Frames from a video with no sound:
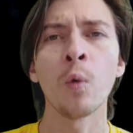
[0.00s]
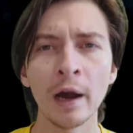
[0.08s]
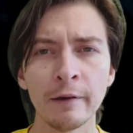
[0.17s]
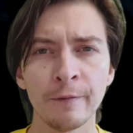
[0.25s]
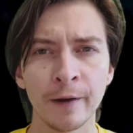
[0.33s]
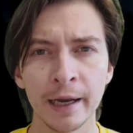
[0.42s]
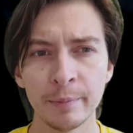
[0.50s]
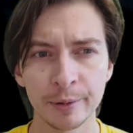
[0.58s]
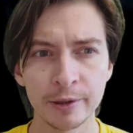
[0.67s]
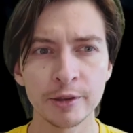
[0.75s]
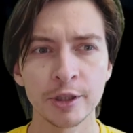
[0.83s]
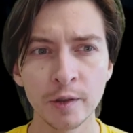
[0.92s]
Wi-Fi,
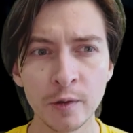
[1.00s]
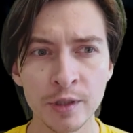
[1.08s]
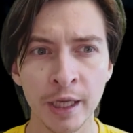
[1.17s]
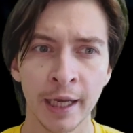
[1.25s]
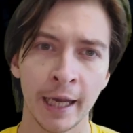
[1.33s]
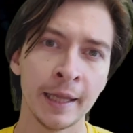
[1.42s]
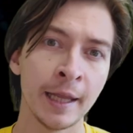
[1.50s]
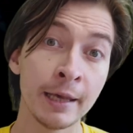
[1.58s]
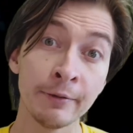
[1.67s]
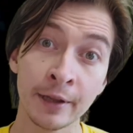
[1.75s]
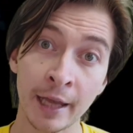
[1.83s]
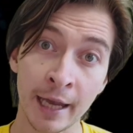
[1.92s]
Bluetooth, and
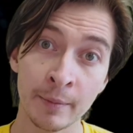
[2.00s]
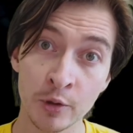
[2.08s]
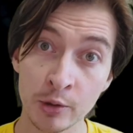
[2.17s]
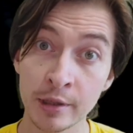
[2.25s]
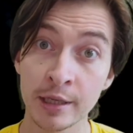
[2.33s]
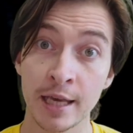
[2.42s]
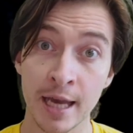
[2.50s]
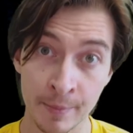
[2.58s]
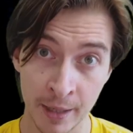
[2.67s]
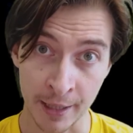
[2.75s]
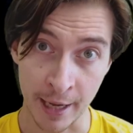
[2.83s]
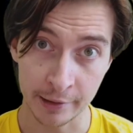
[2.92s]
even M two K
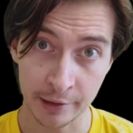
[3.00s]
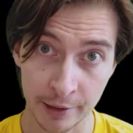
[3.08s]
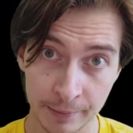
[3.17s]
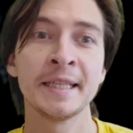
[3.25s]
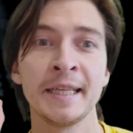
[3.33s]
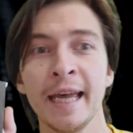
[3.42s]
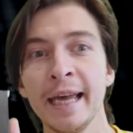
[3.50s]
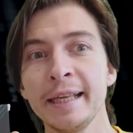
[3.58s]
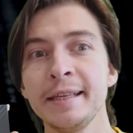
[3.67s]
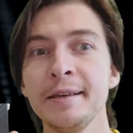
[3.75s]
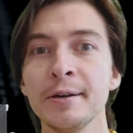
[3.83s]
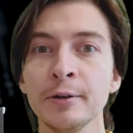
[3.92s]
M connector.
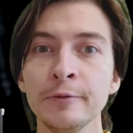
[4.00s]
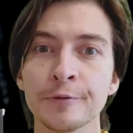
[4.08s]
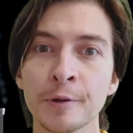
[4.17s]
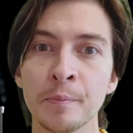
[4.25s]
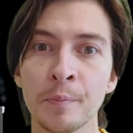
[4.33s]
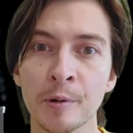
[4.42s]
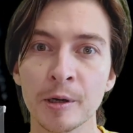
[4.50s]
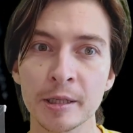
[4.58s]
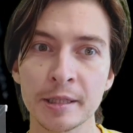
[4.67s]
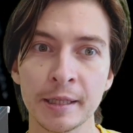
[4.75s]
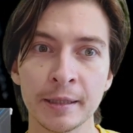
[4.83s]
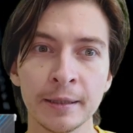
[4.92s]
Tachyon from
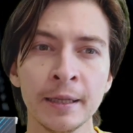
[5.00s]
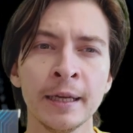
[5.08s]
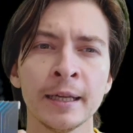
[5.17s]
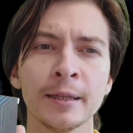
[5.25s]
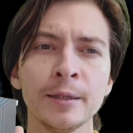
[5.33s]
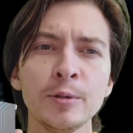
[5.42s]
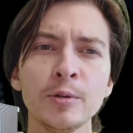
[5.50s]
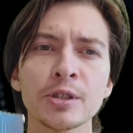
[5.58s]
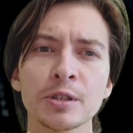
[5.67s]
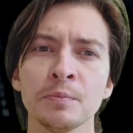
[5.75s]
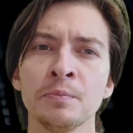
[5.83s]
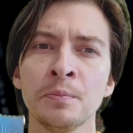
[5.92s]
Particle
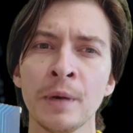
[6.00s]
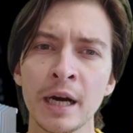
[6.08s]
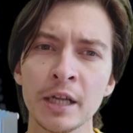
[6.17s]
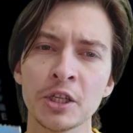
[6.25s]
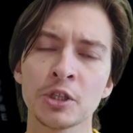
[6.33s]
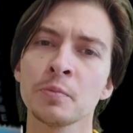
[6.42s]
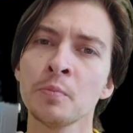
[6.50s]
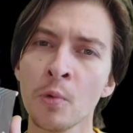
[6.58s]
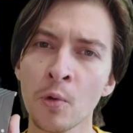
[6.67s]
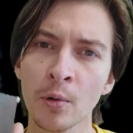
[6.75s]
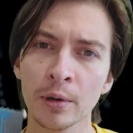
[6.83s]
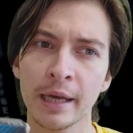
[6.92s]
looks much
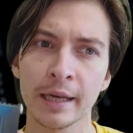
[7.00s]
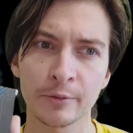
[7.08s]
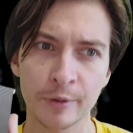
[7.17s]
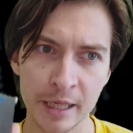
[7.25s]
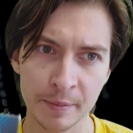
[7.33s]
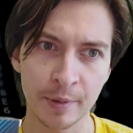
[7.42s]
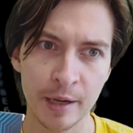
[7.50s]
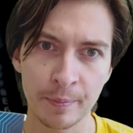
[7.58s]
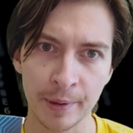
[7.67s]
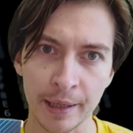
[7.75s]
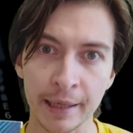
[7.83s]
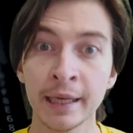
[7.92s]
more like Raspberry
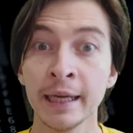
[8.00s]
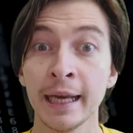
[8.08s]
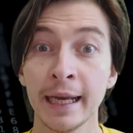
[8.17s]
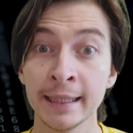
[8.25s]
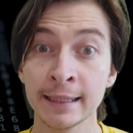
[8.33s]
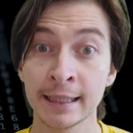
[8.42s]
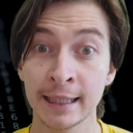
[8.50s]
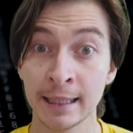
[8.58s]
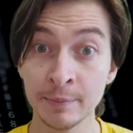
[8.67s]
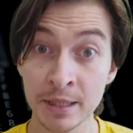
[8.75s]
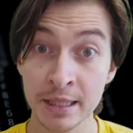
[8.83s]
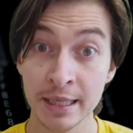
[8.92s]
Pi and
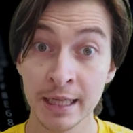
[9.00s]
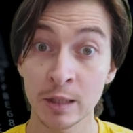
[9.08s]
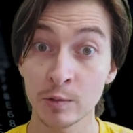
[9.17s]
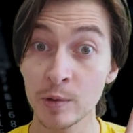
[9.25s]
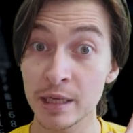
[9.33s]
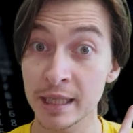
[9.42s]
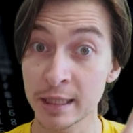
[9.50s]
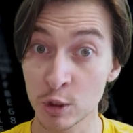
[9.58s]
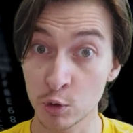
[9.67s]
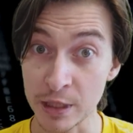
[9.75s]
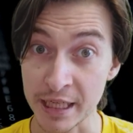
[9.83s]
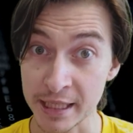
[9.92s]
comes with a
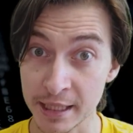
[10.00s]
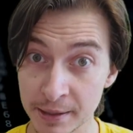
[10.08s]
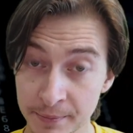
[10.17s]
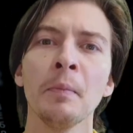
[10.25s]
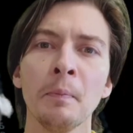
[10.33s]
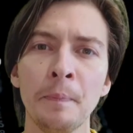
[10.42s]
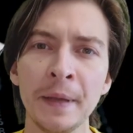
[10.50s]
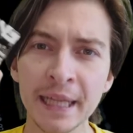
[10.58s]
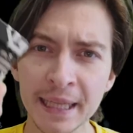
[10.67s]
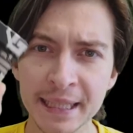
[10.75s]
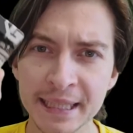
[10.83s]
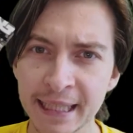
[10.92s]
twist.
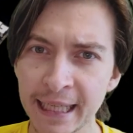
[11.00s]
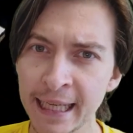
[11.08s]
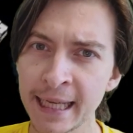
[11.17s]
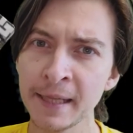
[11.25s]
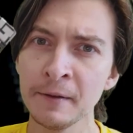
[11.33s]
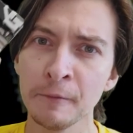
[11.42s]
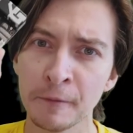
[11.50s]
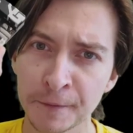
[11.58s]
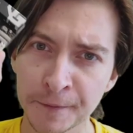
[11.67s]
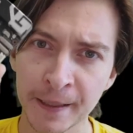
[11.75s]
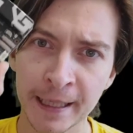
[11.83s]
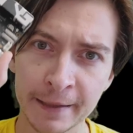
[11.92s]
Built-in
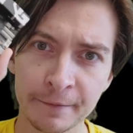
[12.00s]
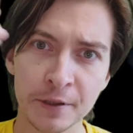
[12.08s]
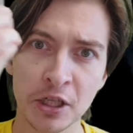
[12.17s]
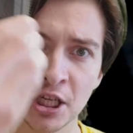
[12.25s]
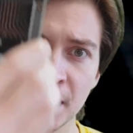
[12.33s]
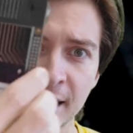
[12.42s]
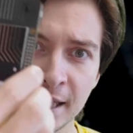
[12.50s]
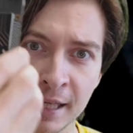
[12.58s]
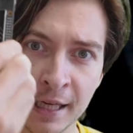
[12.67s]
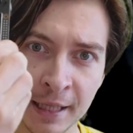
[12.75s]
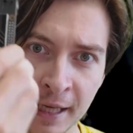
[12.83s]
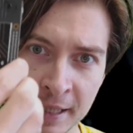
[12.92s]
five G
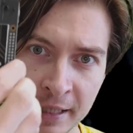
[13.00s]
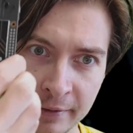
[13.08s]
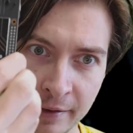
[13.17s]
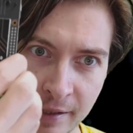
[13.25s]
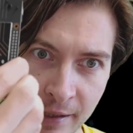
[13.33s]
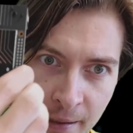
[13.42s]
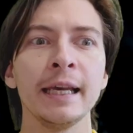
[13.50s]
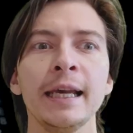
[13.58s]
connectivity.